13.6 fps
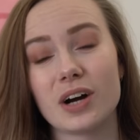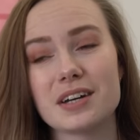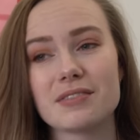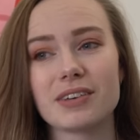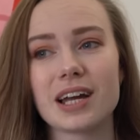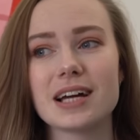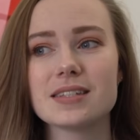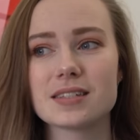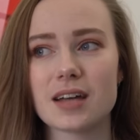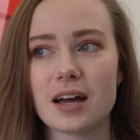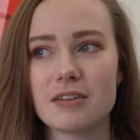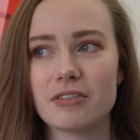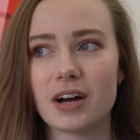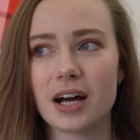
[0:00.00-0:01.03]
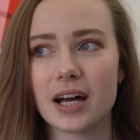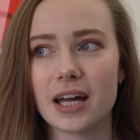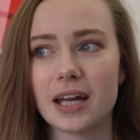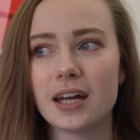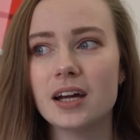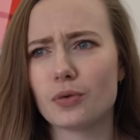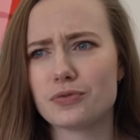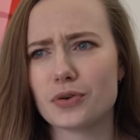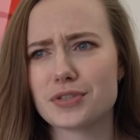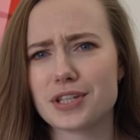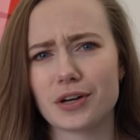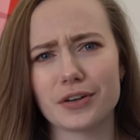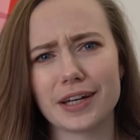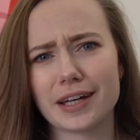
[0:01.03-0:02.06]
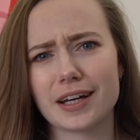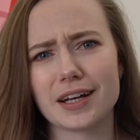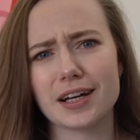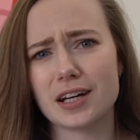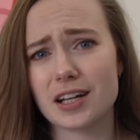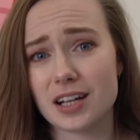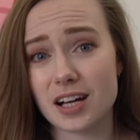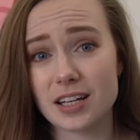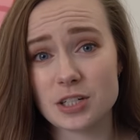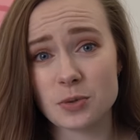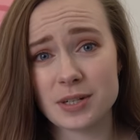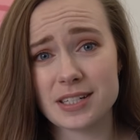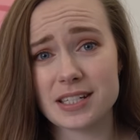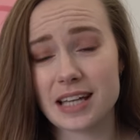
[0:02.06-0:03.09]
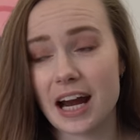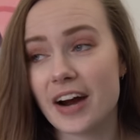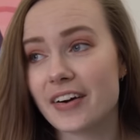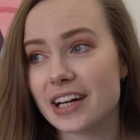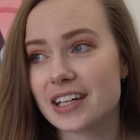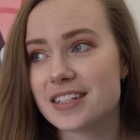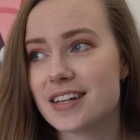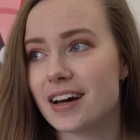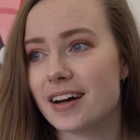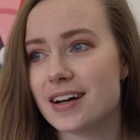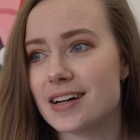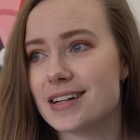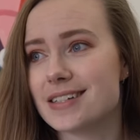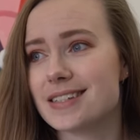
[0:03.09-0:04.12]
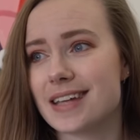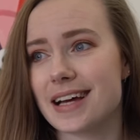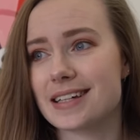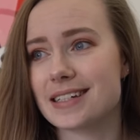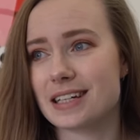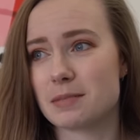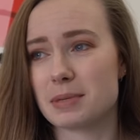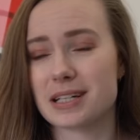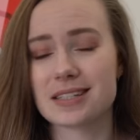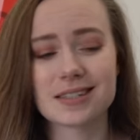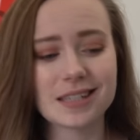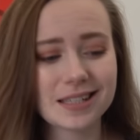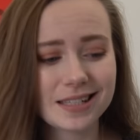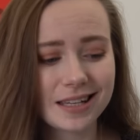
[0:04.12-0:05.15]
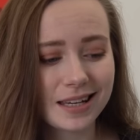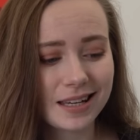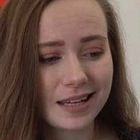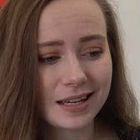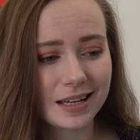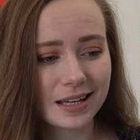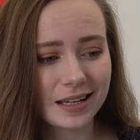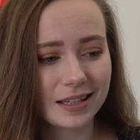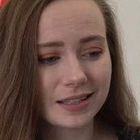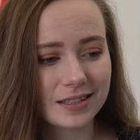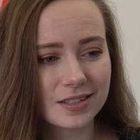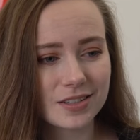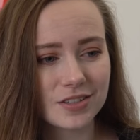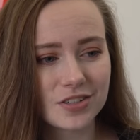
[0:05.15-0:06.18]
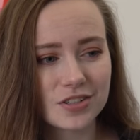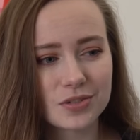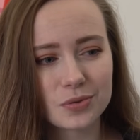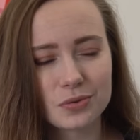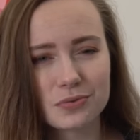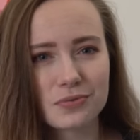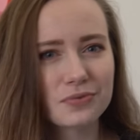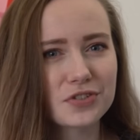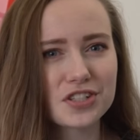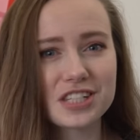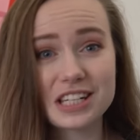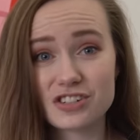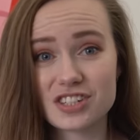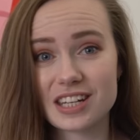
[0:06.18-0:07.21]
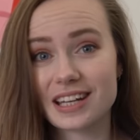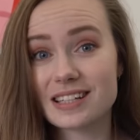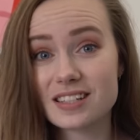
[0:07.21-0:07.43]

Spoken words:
Kind of light sci-fi, focusing on like a early 20s character set in a big city, and sort of just interesting.